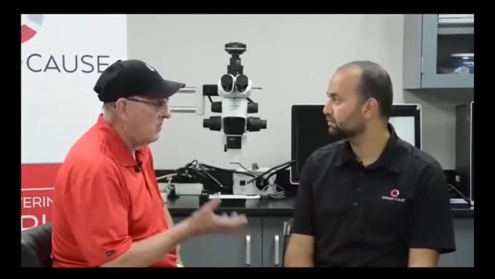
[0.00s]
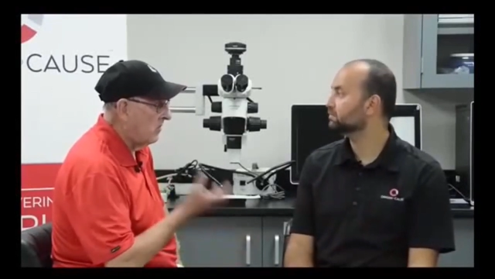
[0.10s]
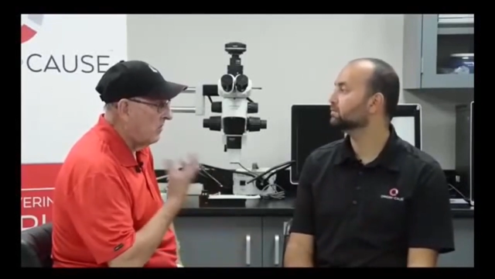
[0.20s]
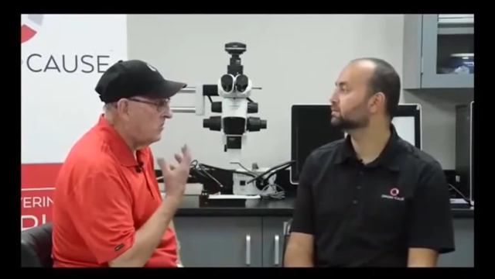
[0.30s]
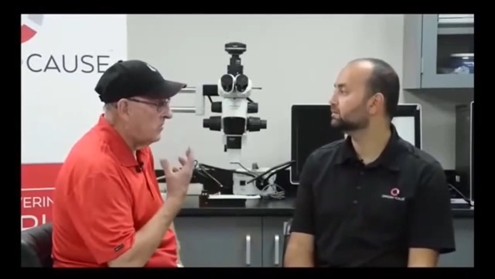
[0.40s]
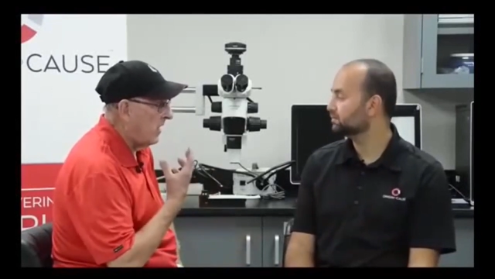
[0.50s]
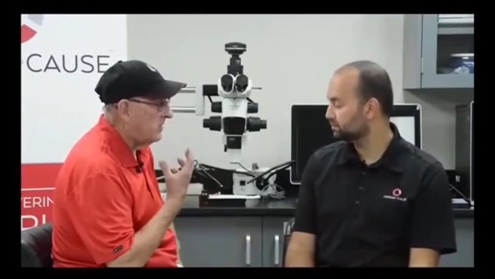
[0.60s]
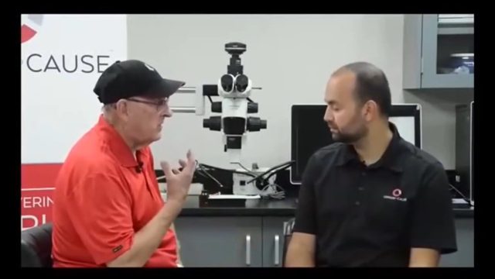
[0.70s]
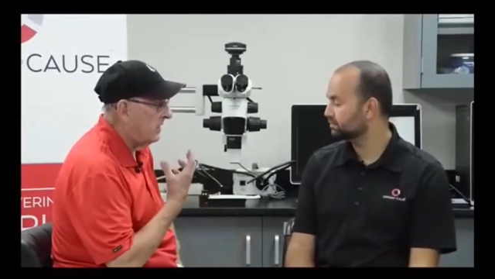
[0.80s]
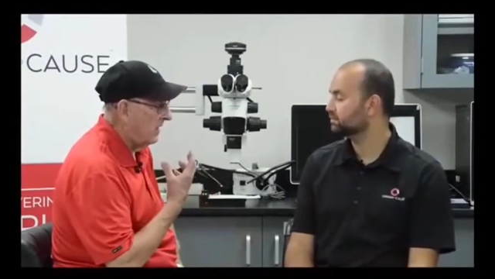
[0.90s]
Speaker 1: going to
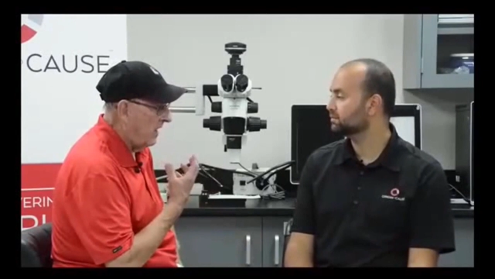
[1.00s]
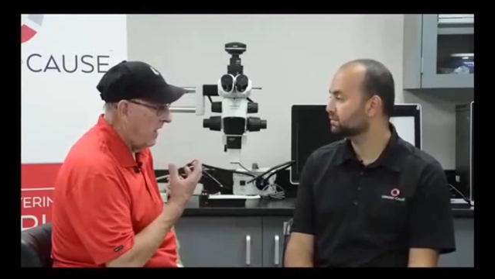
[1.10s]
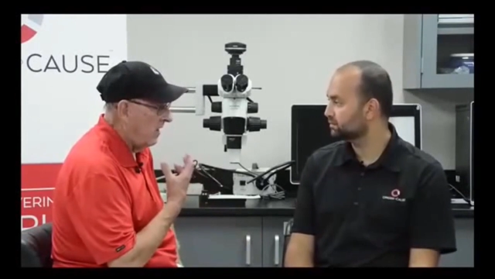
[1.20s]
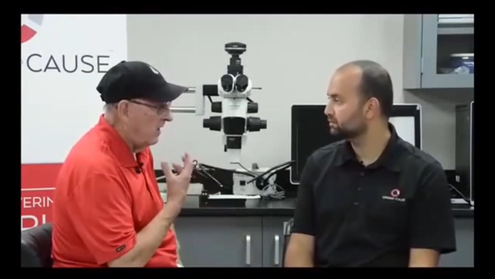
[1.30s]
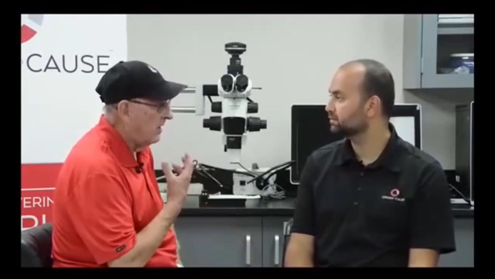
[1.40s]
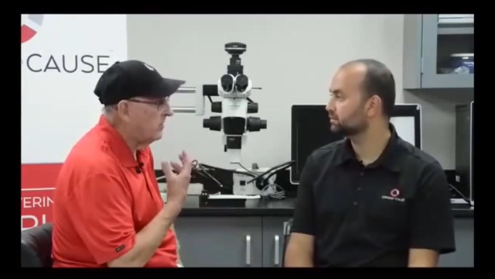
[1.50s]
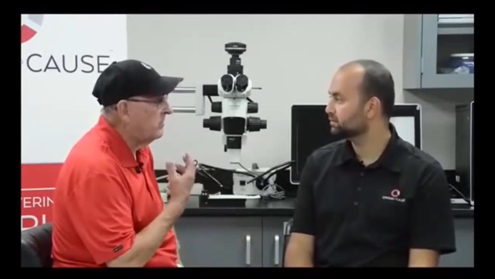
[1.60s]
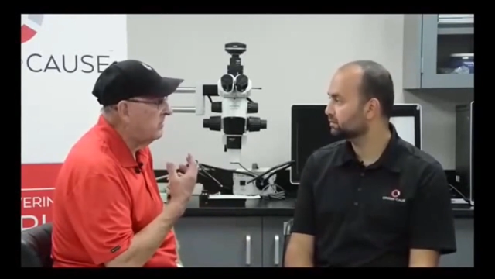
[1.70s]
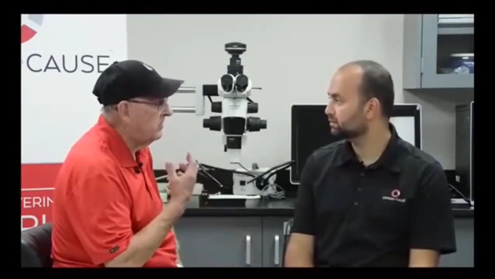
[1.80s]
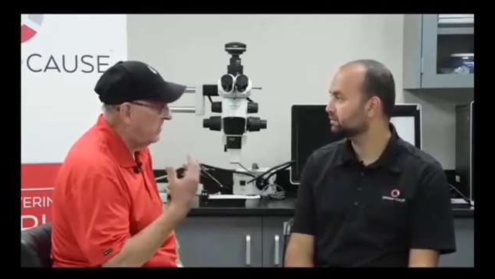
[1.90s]
ingest and inhale and
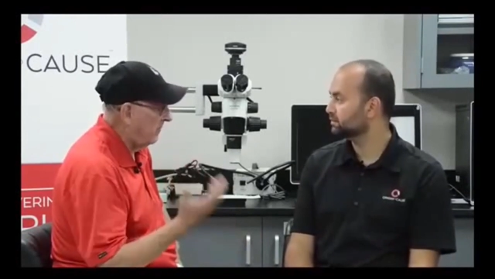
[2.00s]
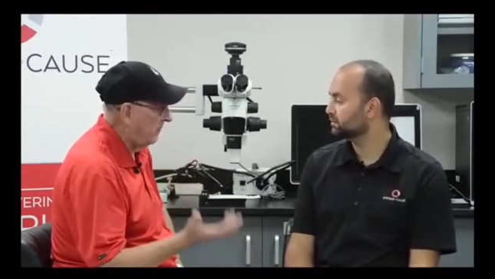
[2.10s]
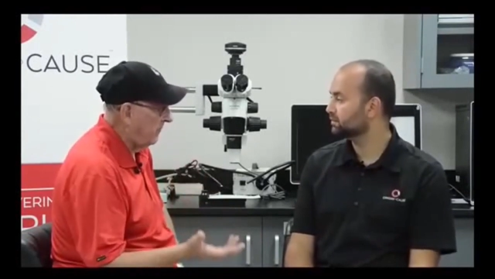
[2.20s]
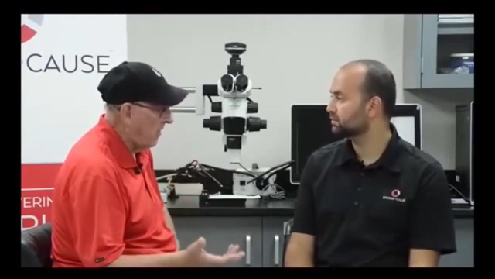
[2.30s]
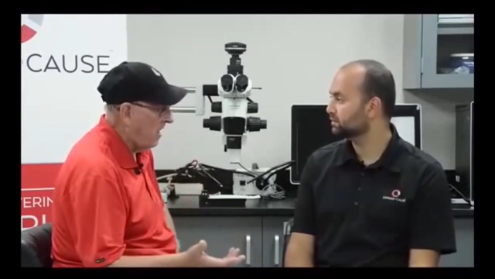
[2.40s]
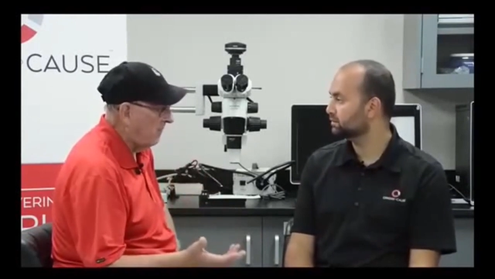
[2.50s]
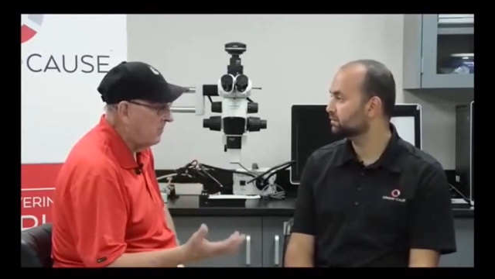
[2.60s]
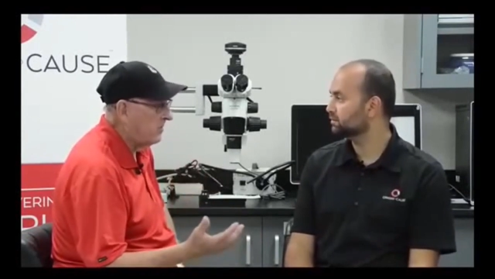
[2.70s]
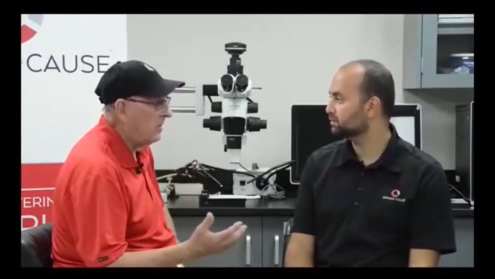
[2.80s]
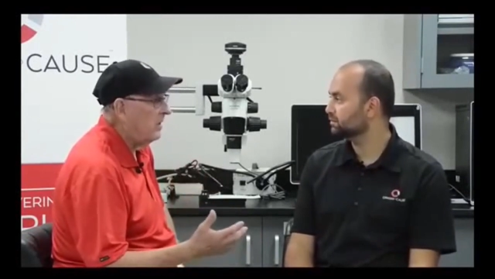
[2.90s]
some
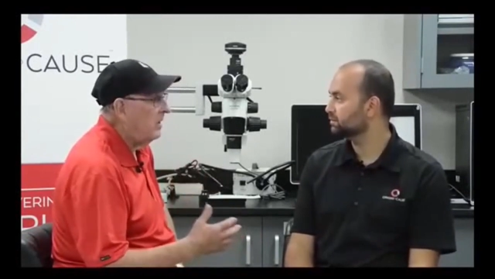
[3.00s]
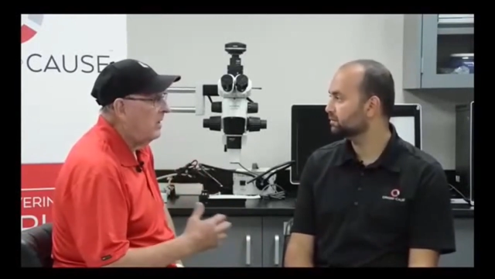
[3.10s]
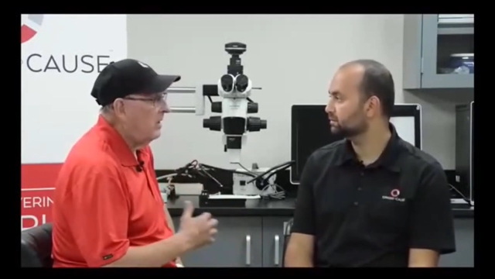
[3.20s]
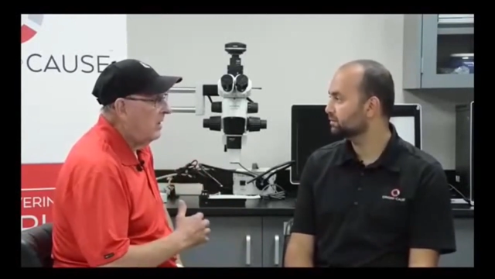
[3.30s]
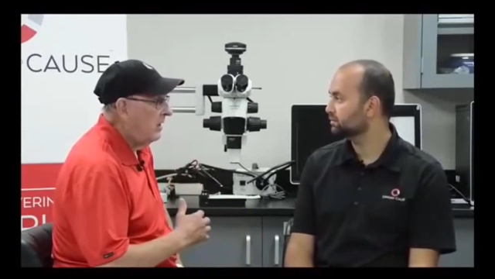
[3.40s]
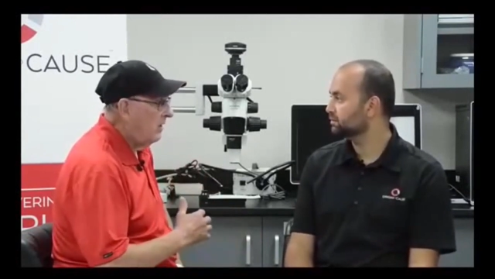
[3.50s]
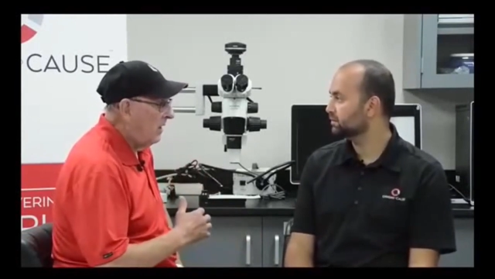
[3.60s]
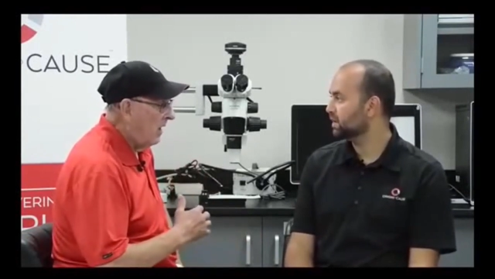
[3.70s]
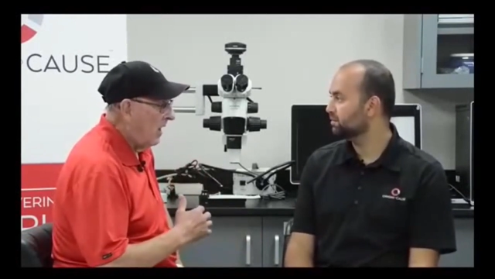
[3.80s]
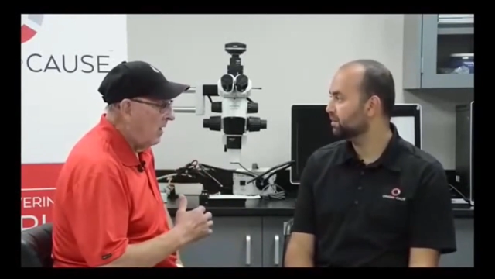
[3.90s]
problems.
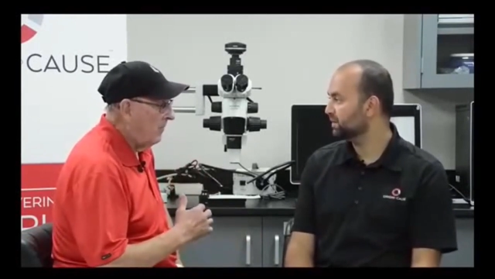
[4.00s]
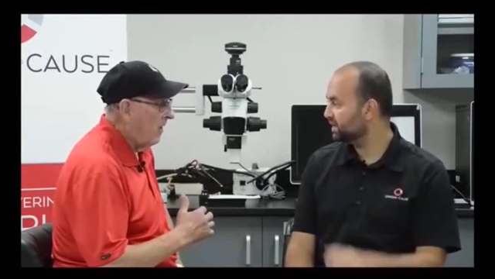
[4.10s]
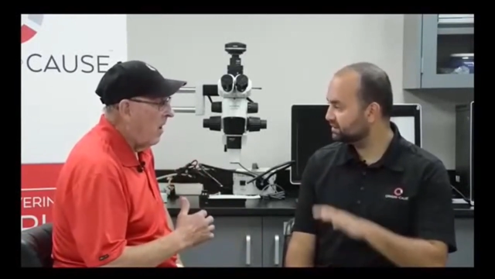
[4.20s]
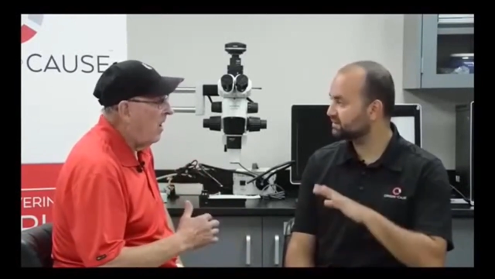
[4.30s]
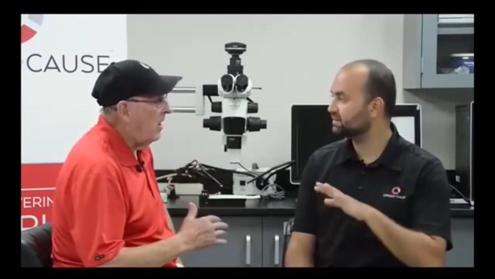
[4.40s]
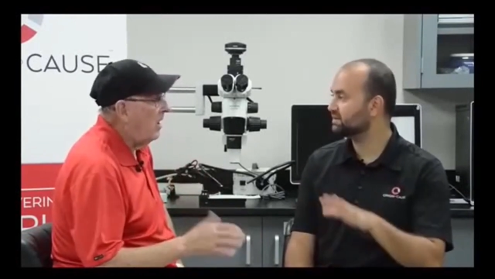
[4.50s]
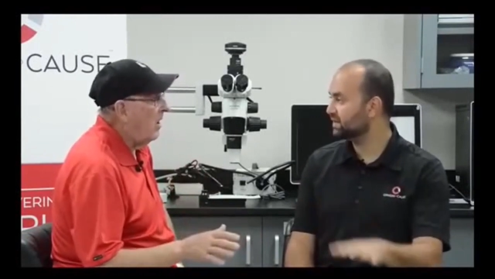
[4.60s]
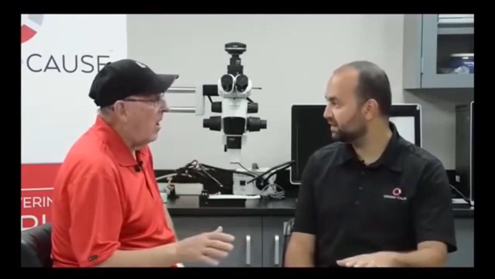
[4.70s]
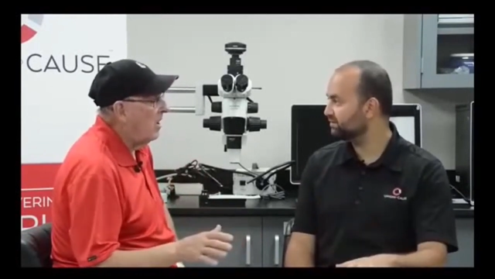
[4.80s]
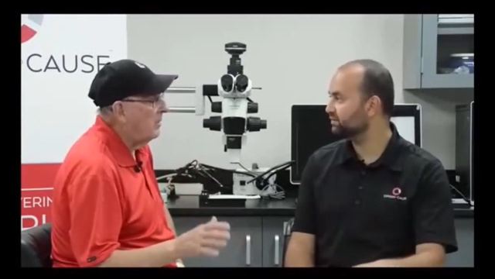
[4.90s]
Um, well, all,
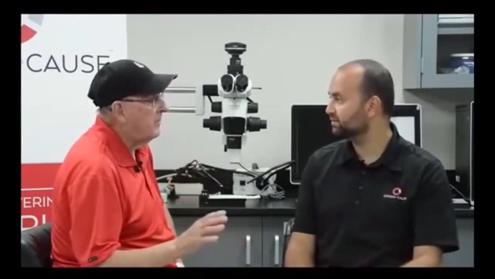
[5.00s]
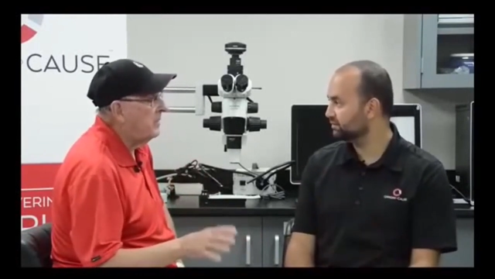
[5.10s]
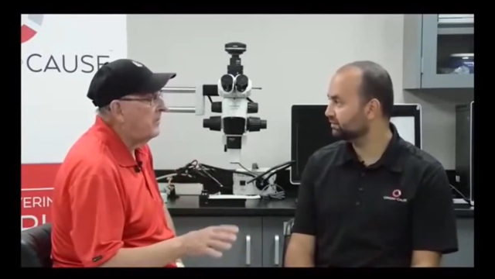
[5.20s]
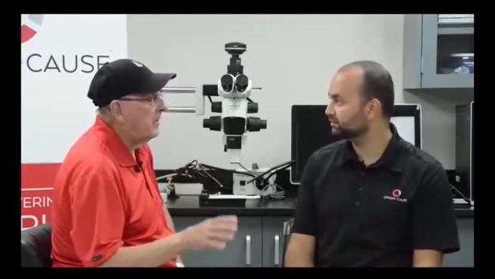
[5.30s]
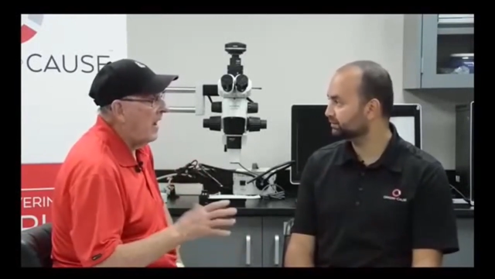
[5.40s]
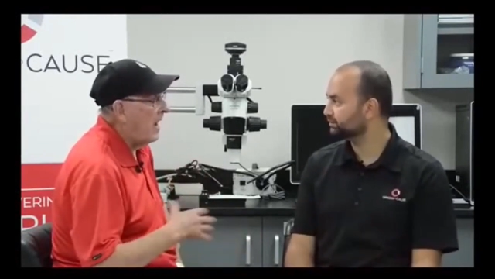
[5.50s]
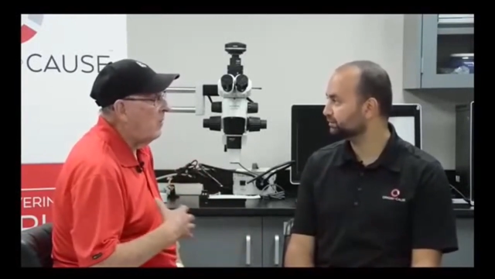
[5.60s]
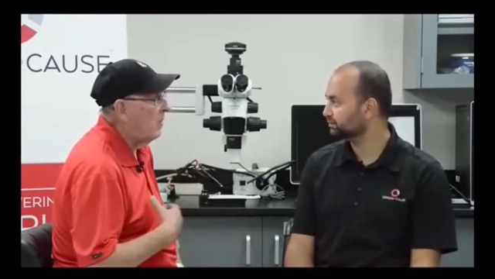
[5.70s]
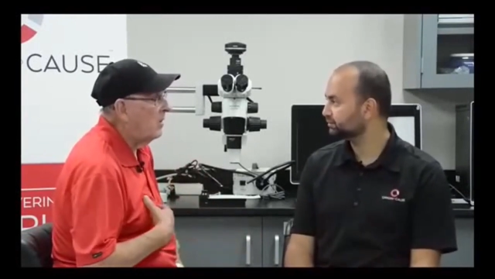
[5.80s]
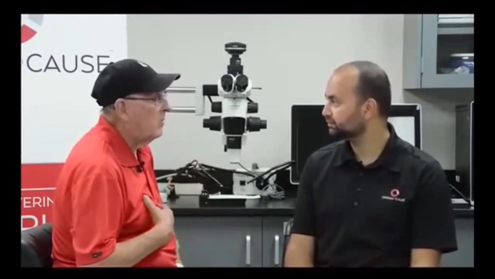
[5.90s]
all the people that I
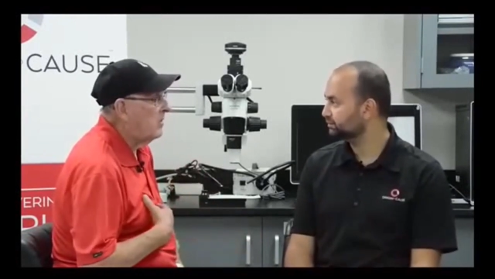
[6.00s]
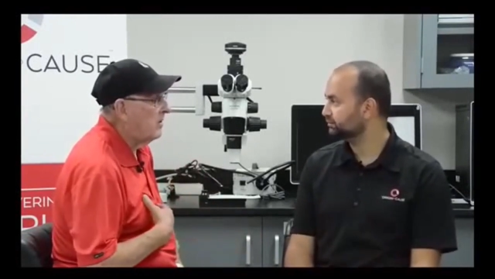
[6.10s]
work with